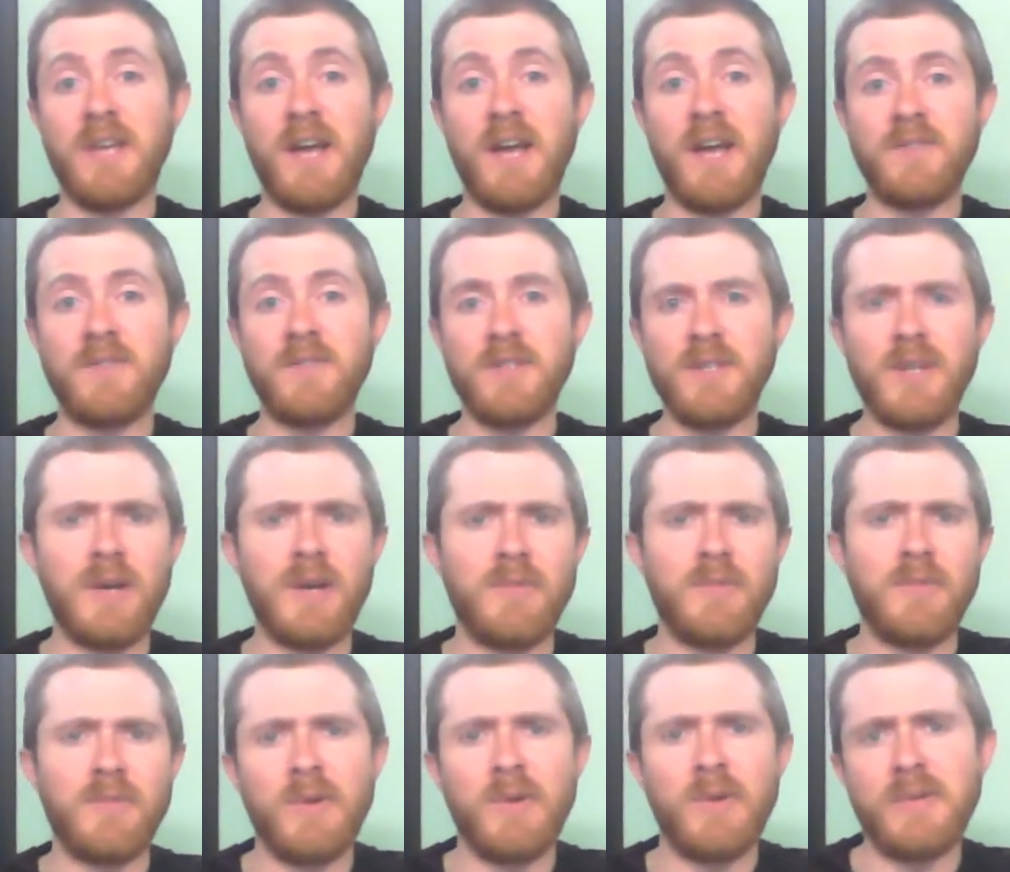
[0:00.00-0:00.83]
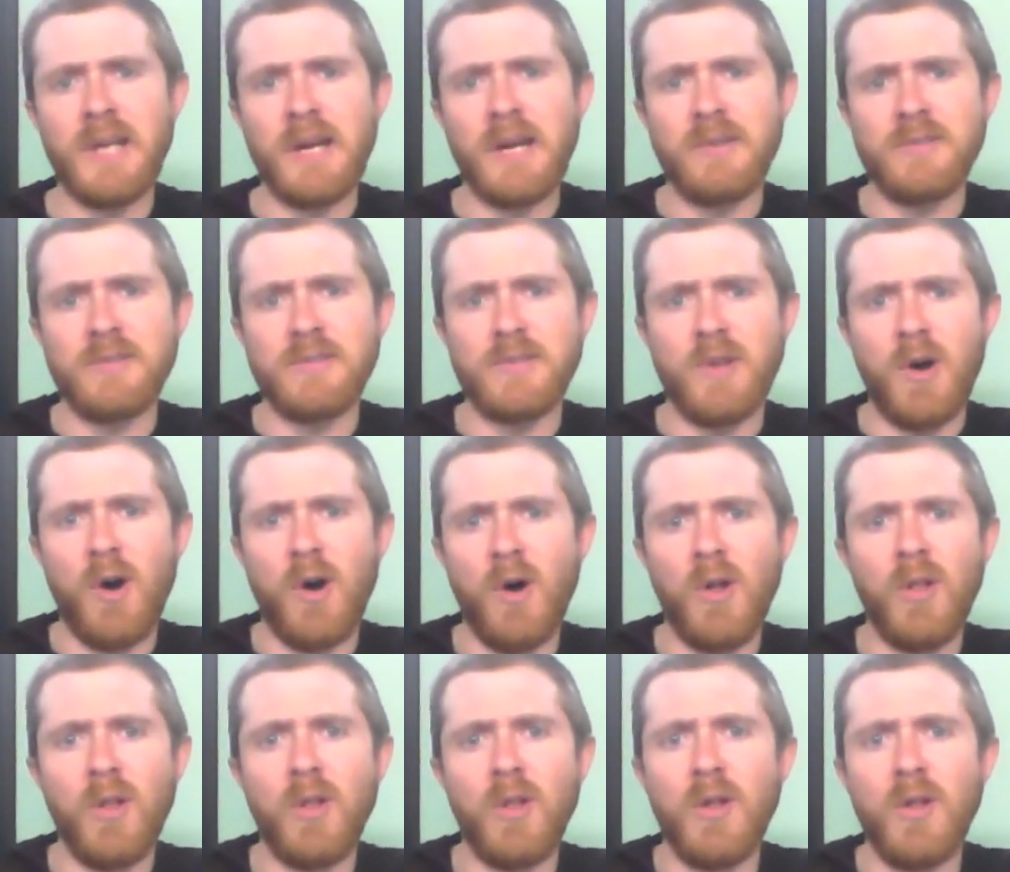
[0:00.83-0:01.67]
have to go down to
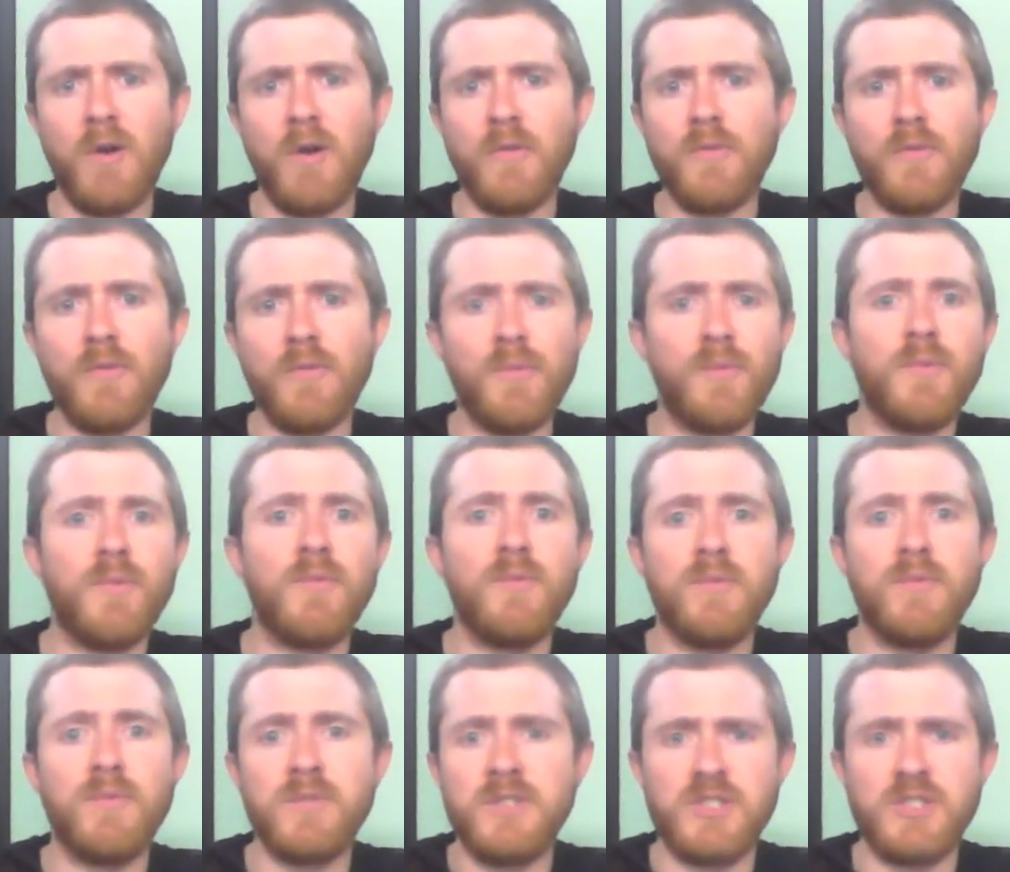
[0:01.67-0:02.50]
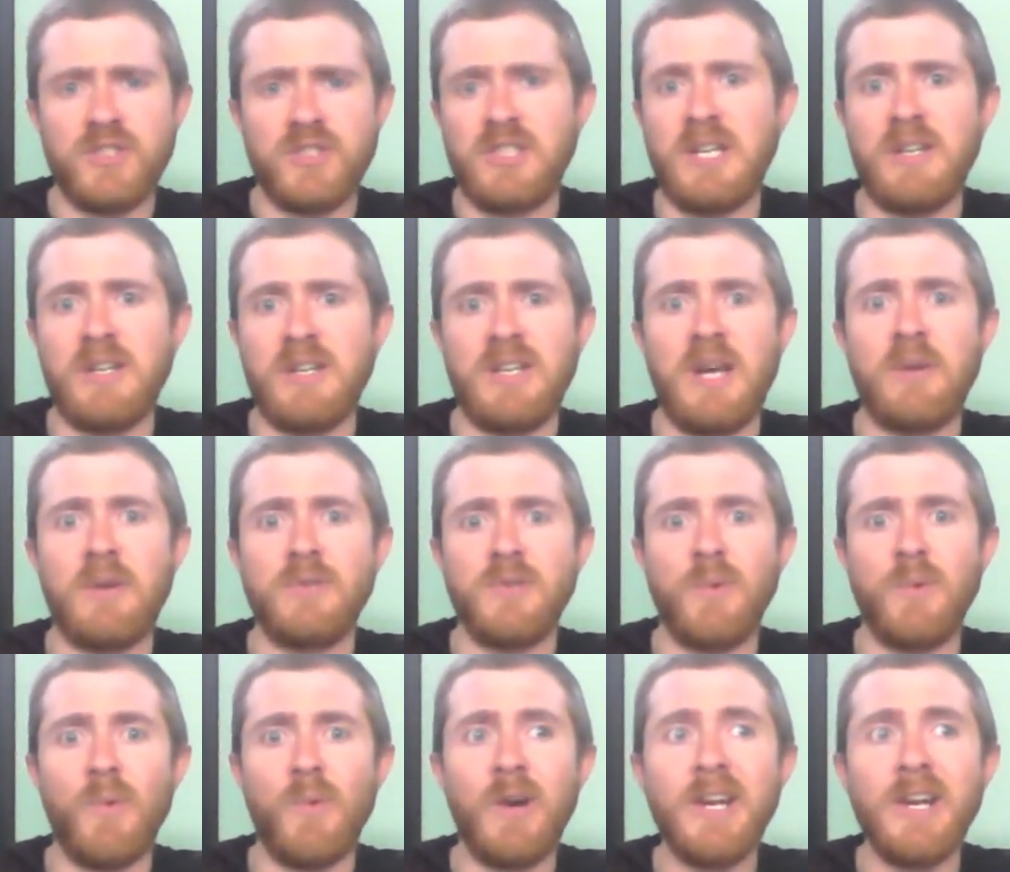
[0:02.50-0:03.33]
all of, just down
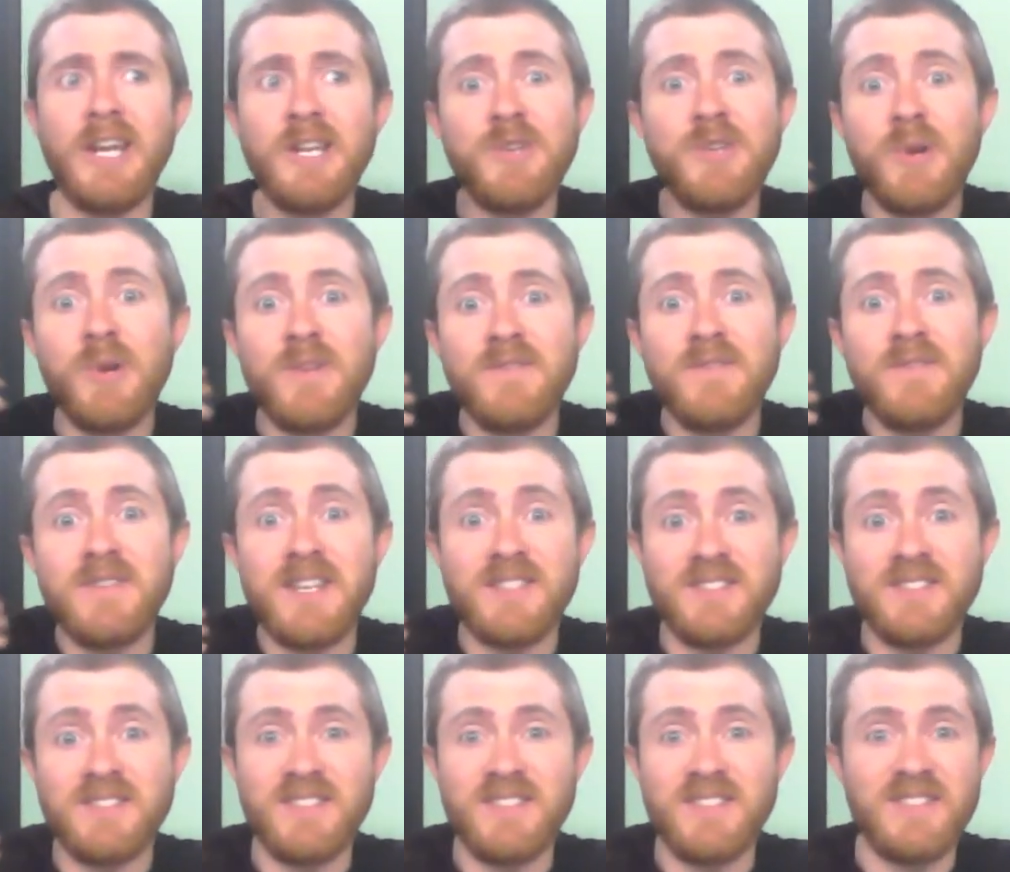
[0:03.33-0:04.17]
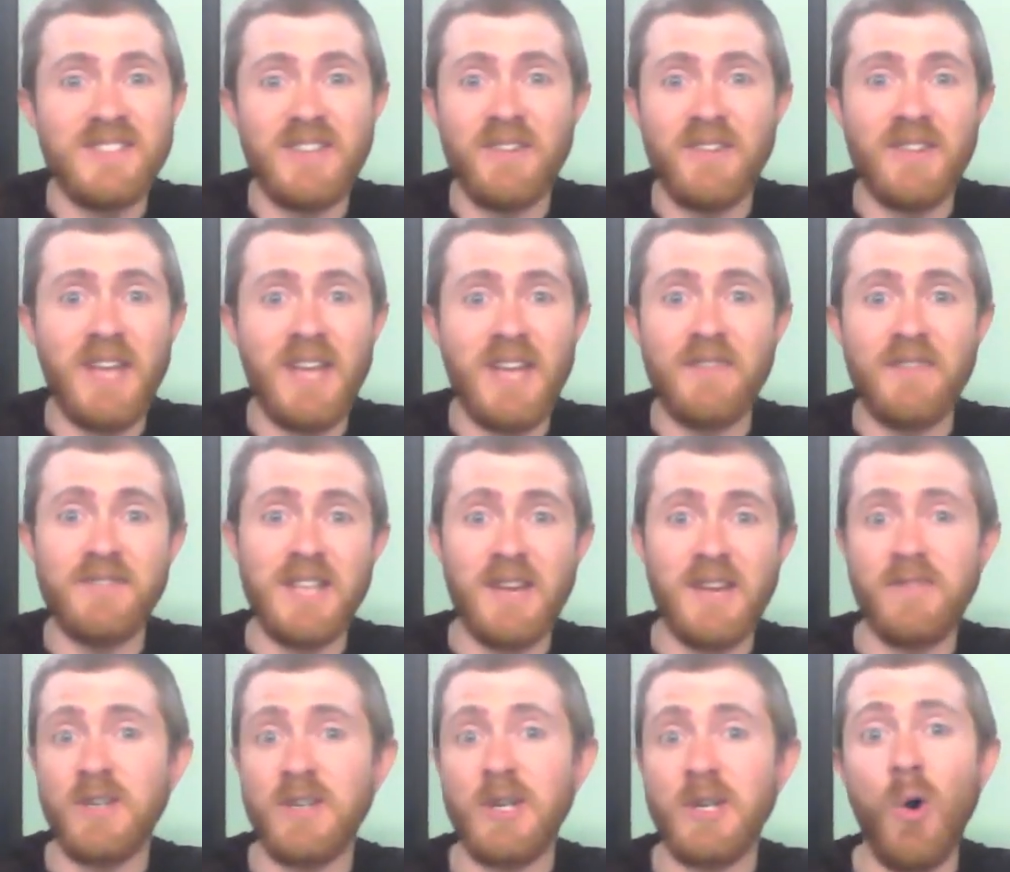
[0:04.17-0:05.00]
to 1, and you don't even necessarily have to
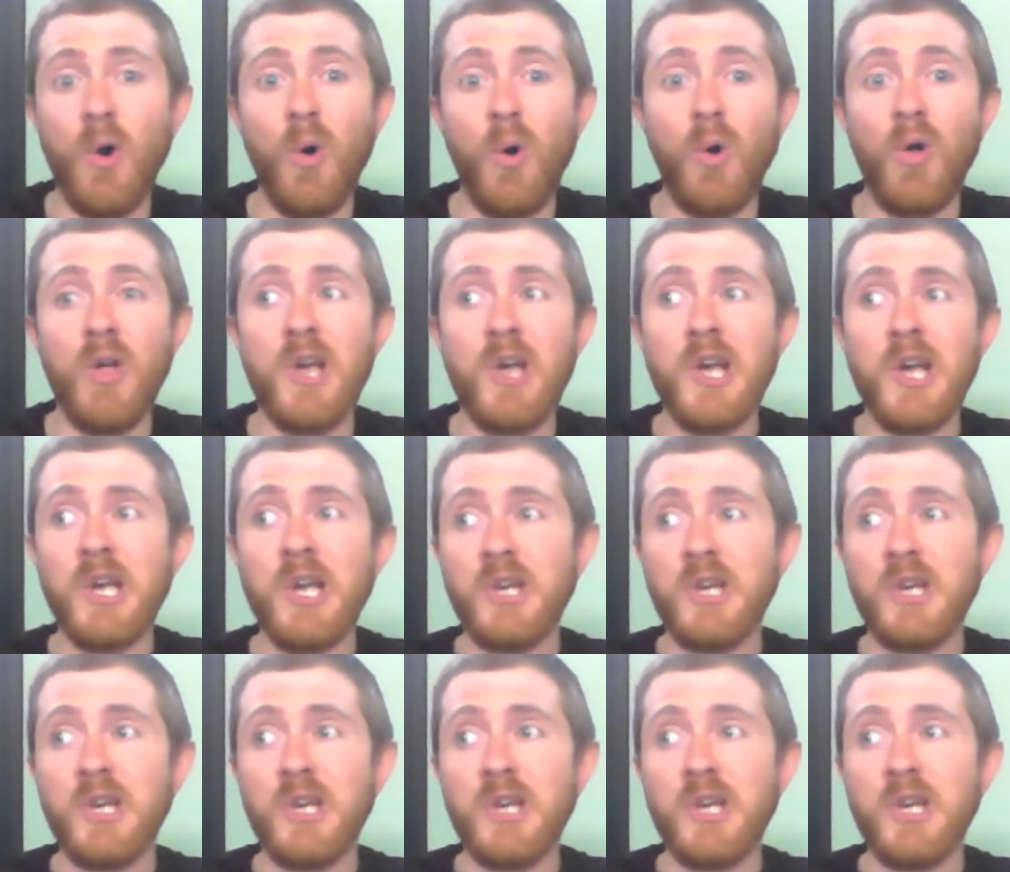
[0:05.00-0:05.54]
have a goal.